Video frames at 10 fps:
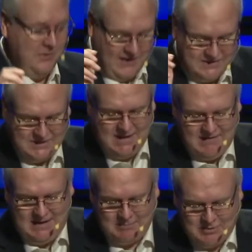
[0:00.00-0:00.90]
With
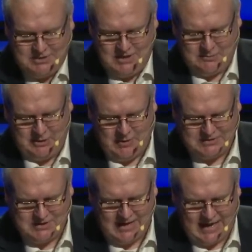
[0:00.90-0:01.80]
thanksgiving, present your
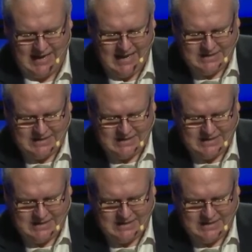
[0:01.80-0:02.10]
request to God.